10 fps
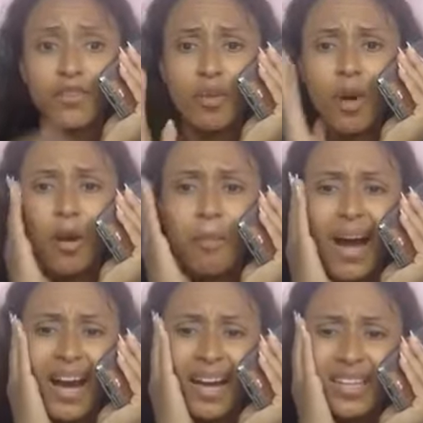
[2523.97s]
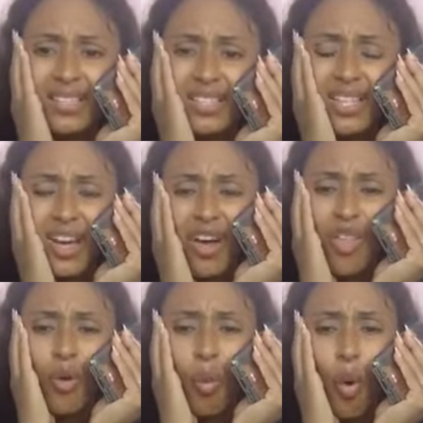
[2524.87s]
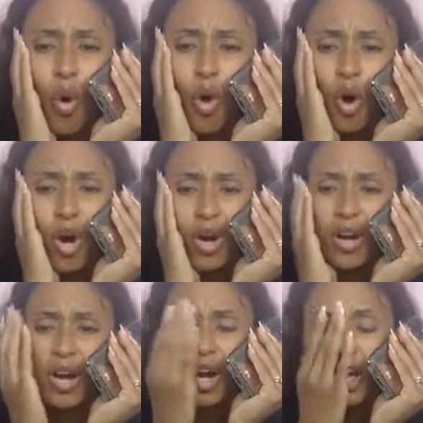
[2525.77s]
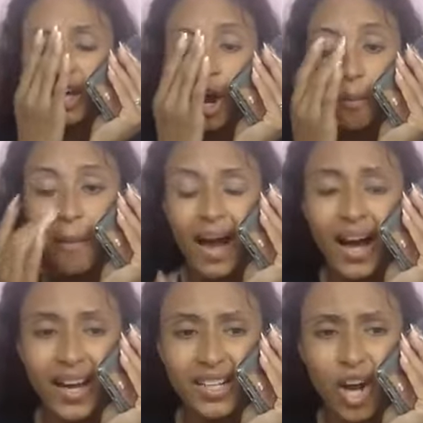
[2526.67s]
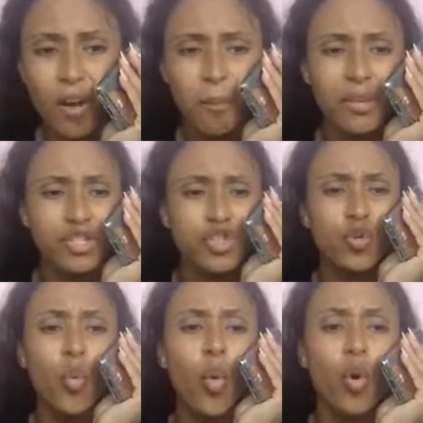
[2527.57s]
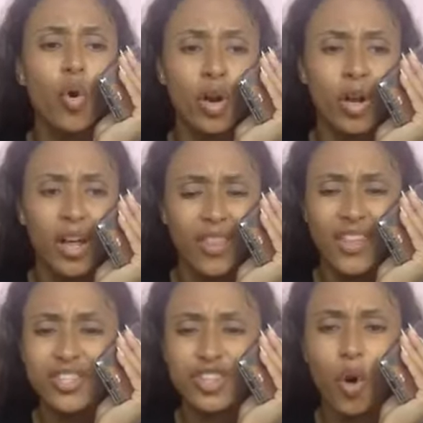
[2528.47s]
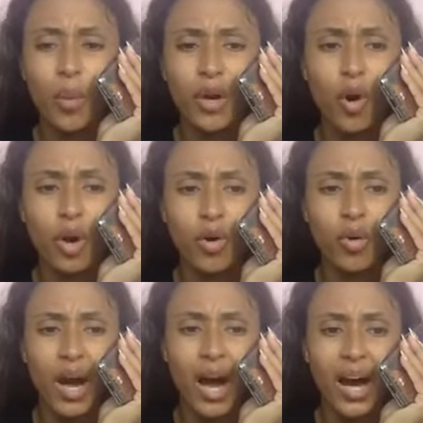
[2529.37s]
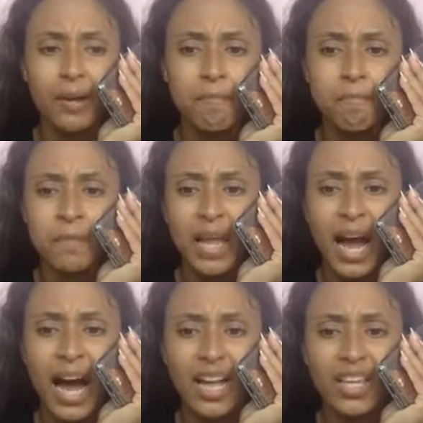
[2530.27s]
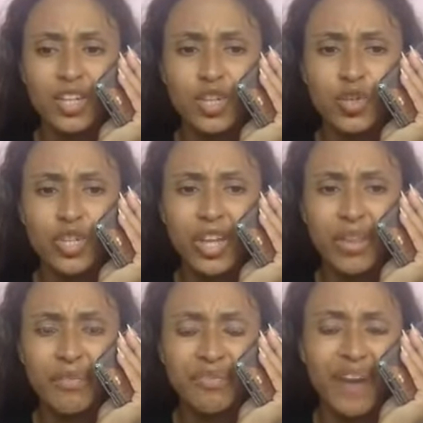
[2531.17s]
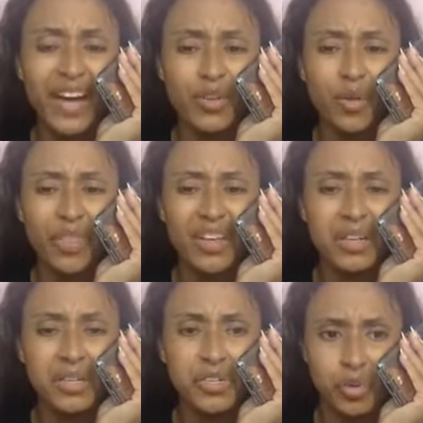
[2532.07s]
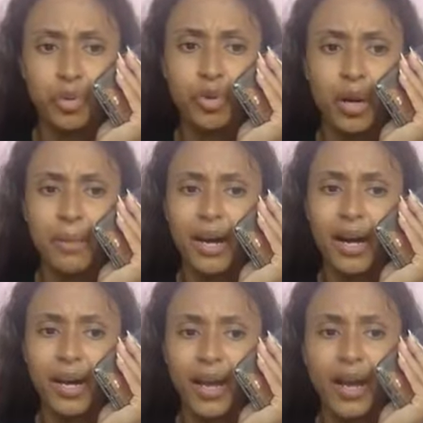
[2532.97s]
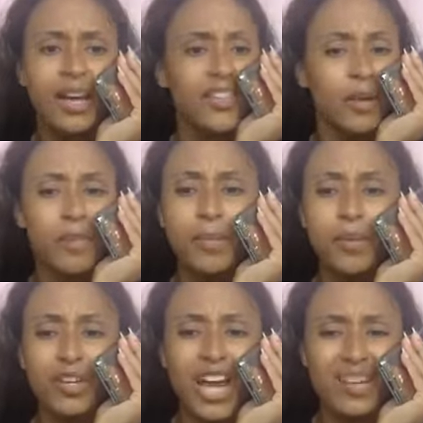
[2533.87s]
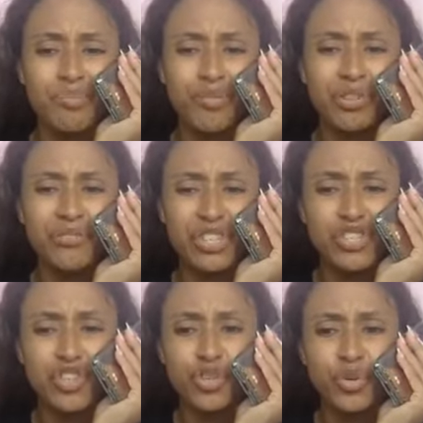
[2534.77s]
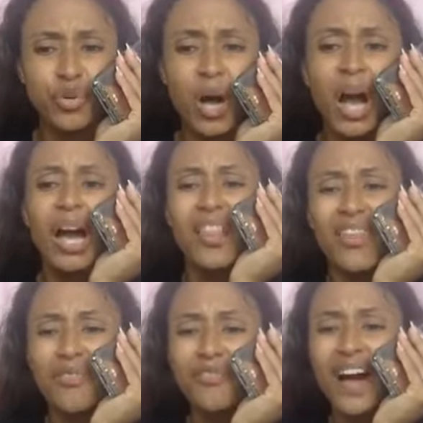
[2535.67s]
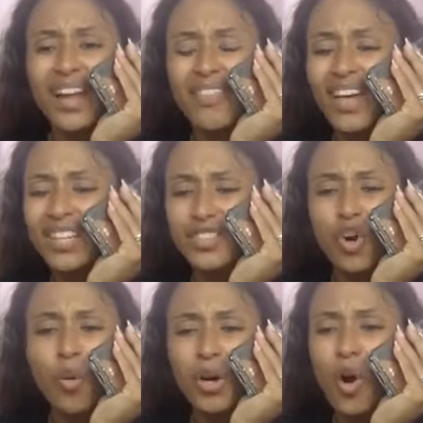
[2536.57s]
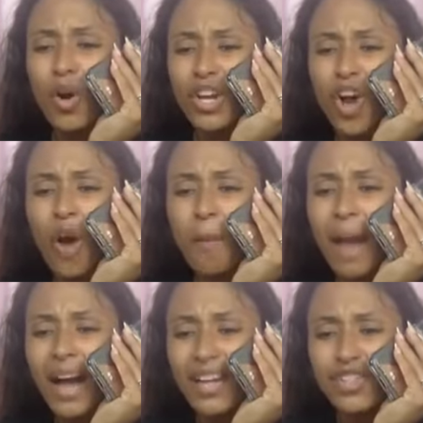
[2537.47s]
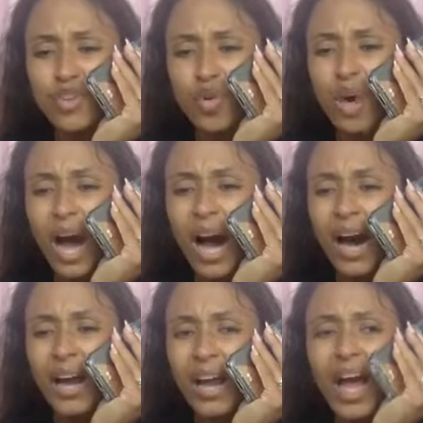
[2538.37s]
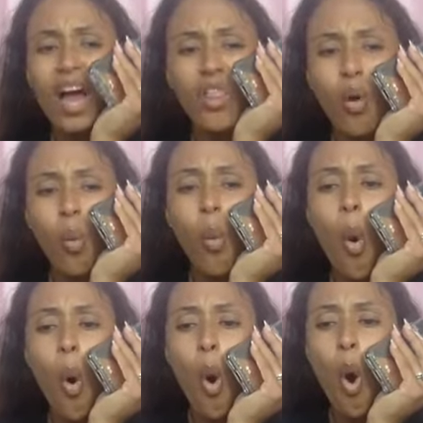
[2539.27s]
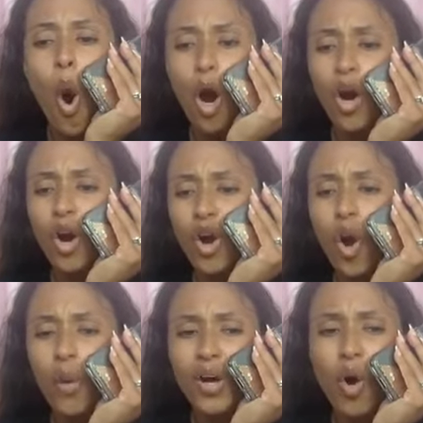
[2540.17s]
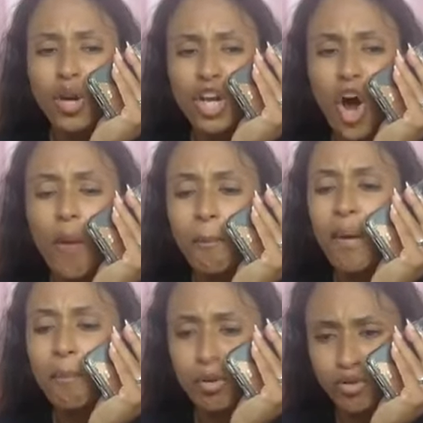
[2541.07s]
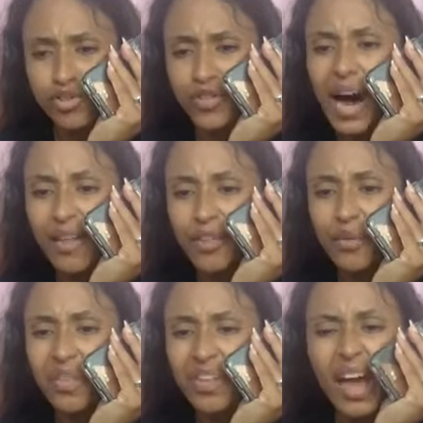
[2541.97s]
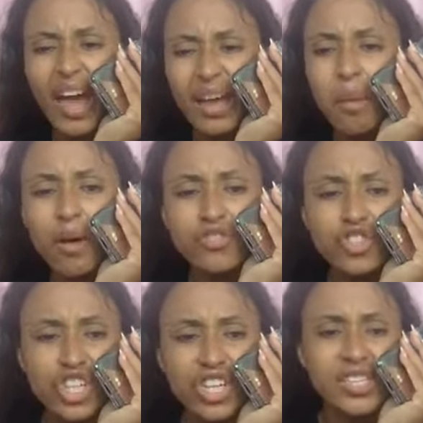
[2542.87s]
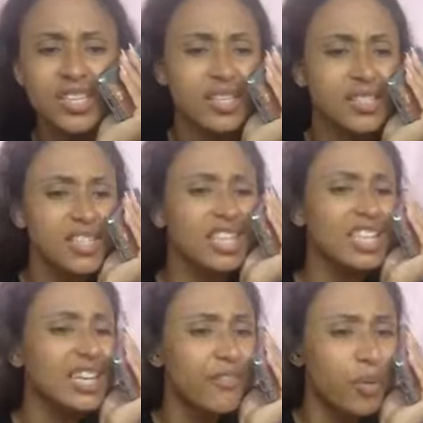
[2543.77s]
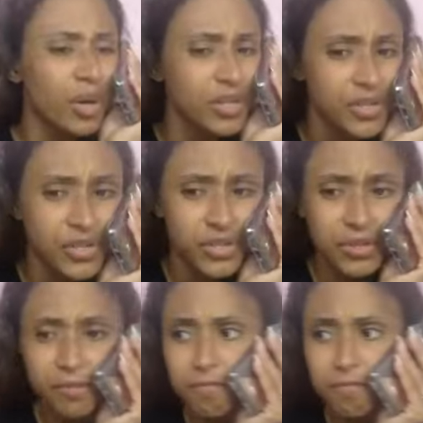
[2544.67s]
our minds, the war. In our mind, our mental war that's going on, oh God. Hallelujah. The fight within us, that people are not privy to. The fight that is going on in our minds, oh God. The war going on in our members, Father. In the name of Jesus, deliver us.